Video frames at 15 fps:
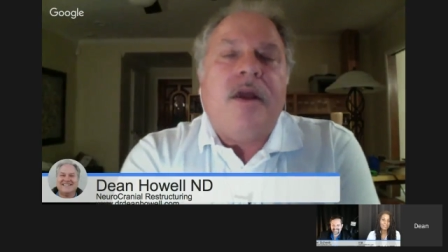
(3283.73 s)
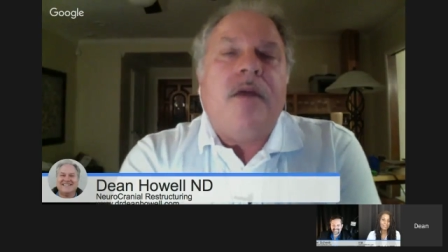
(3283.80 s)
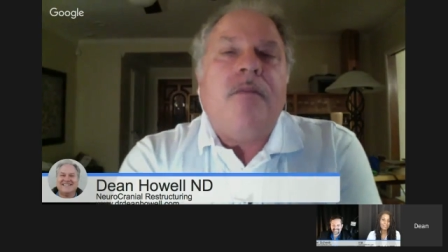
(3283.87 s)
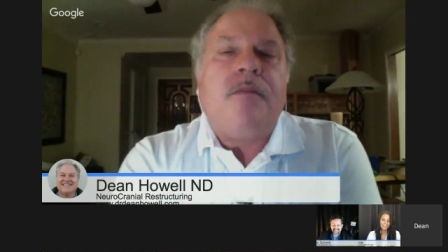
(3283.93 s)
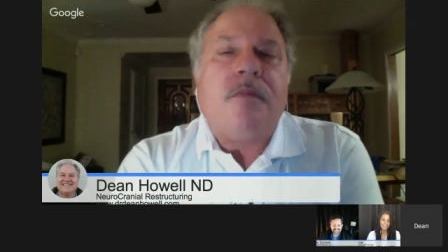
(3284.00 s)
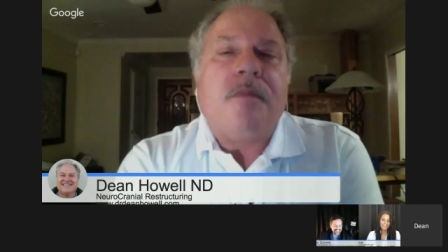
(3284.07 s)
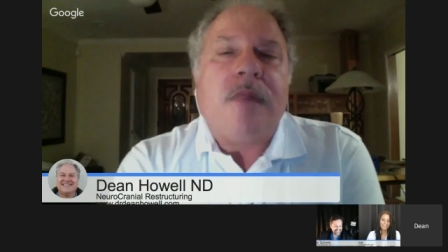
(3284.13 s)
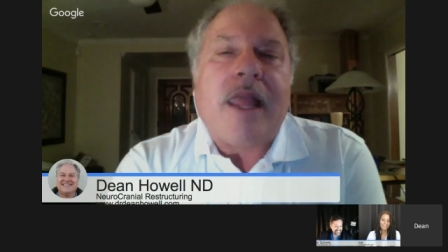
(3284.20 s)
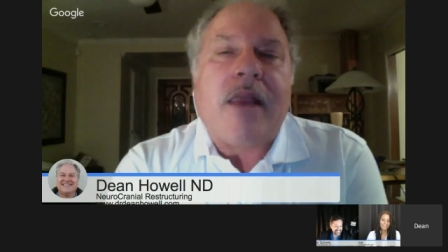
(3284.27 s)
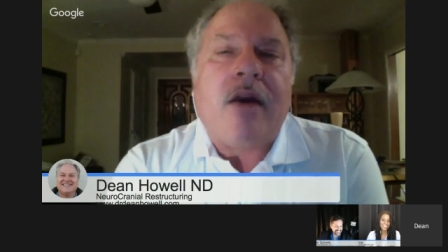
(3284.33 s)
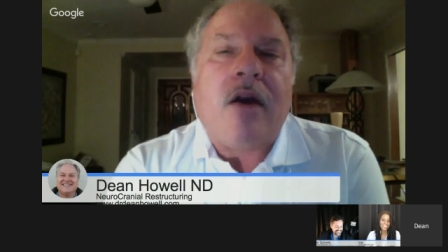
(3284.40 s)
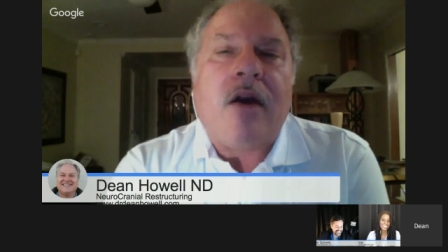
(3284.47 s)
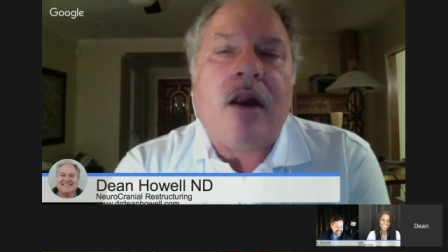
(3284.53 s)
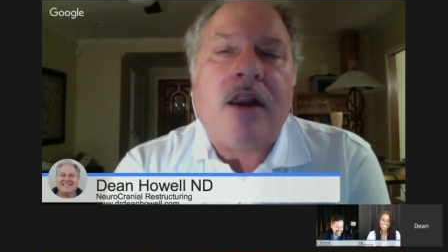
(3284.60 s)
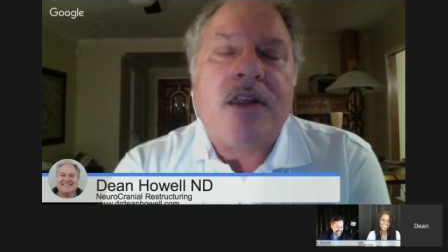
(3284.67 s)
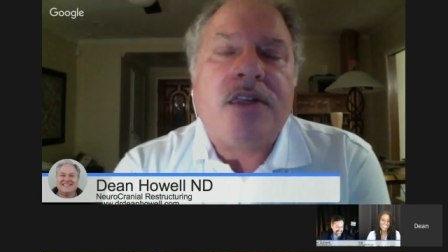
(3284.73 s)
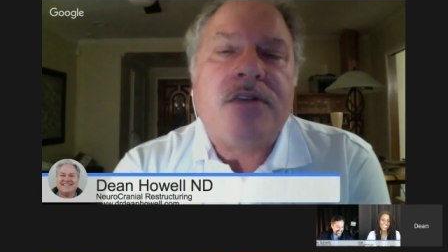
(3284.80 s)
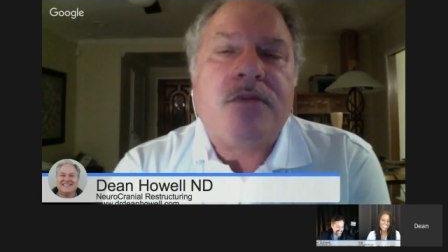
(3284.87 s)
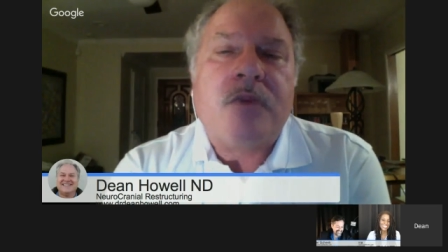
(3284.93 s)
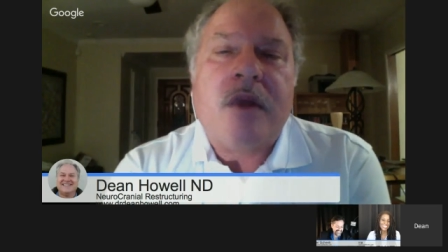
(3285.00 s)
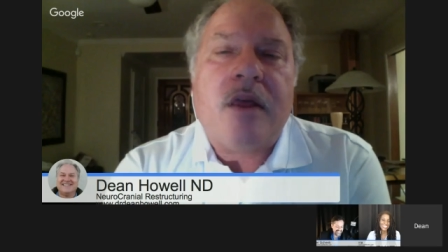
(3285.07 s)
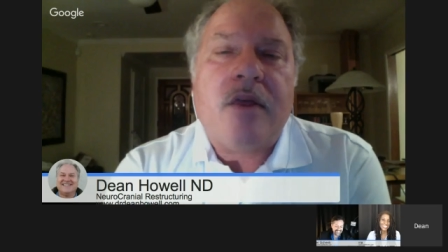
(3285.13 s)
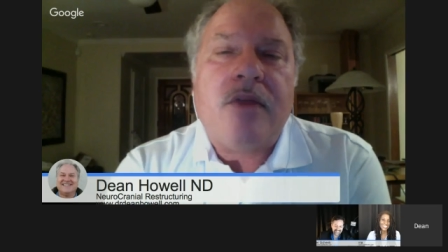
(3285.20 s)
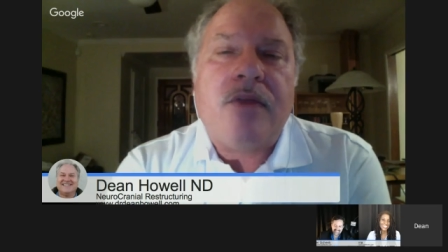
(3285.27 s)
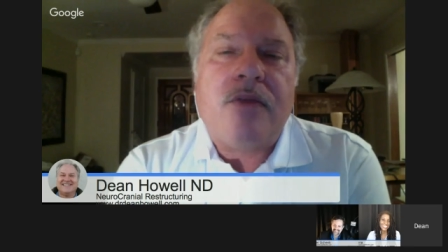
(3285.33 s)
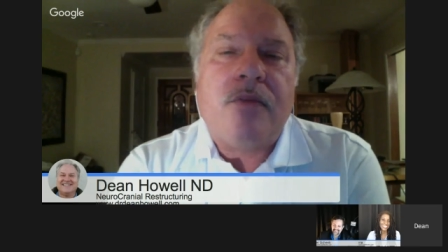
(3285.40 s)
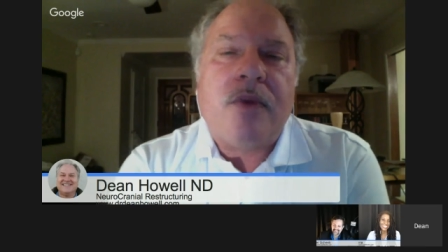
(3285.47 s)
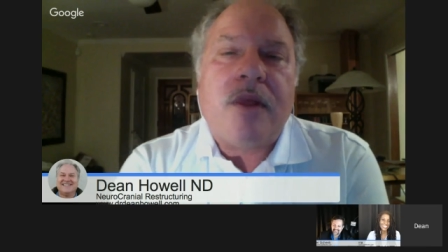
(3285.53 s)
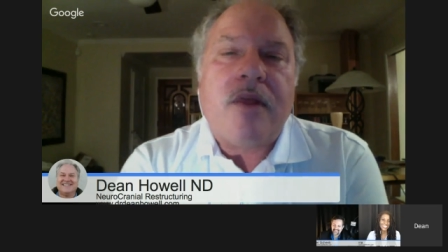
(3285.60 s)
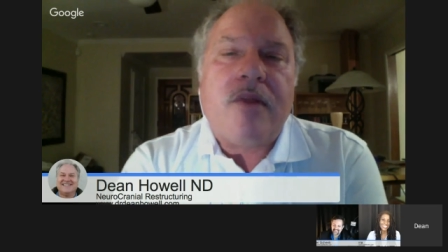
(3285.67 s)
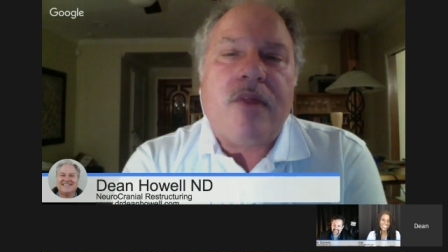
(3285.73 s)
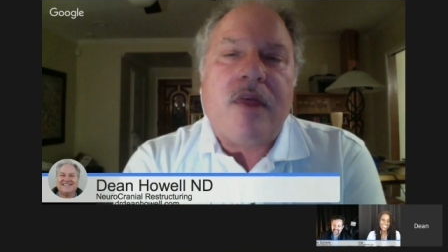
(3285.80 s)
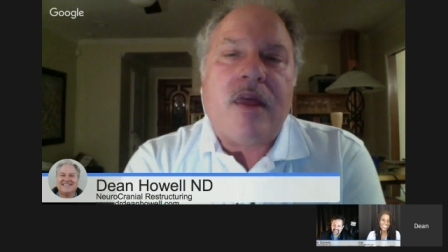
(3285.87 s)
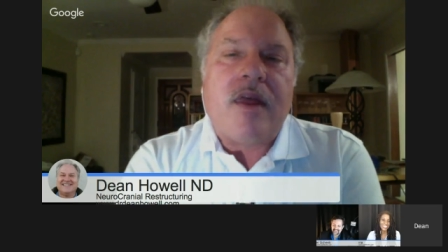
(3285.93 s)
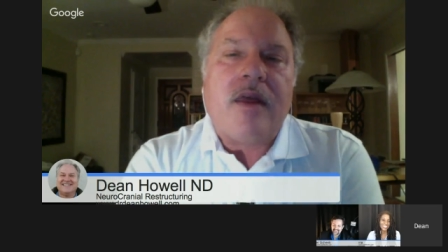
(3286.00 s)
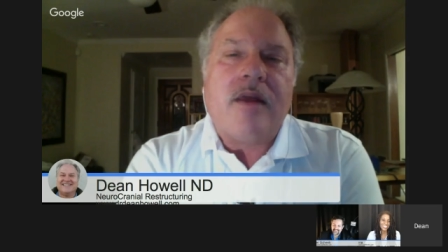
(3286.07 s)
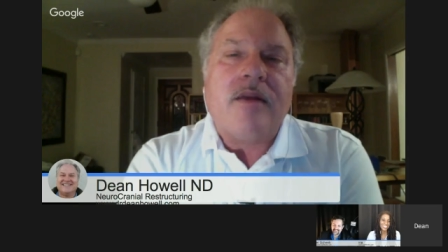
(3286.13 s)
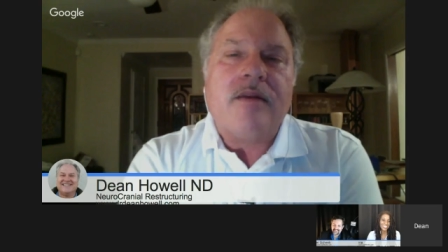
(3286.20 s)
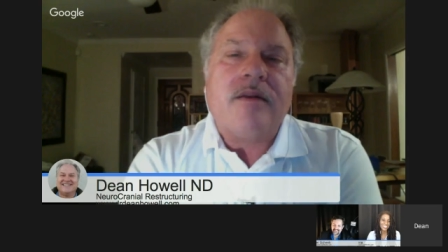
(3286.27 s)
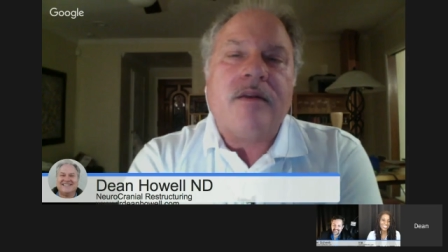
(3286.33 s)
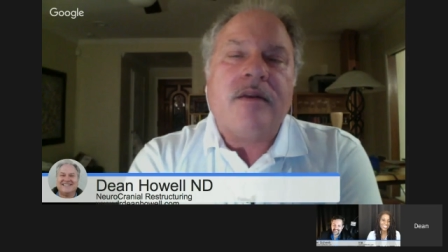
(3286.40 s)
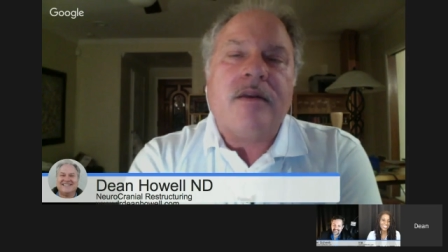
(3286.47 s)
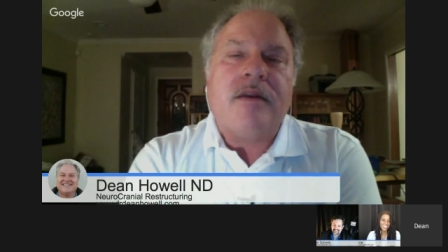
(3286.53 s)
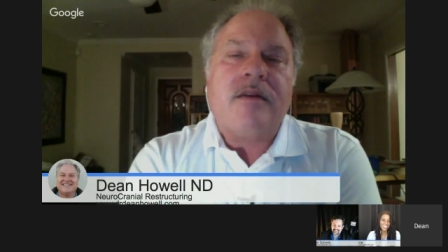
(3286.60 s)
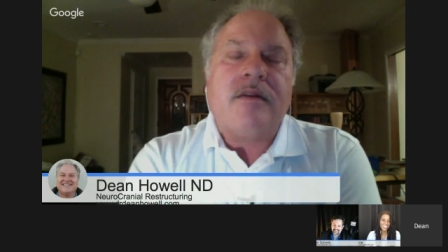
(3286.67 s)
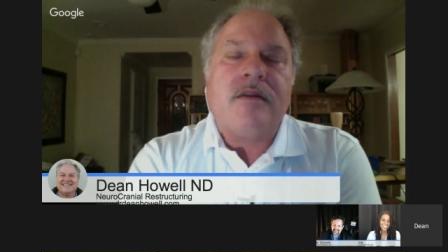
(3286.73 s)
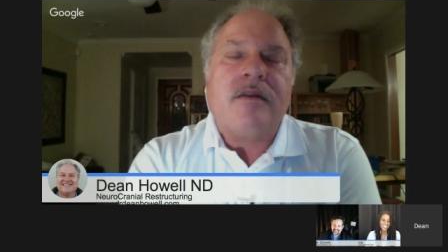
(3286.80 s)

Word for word: like artists with, with uh, uh,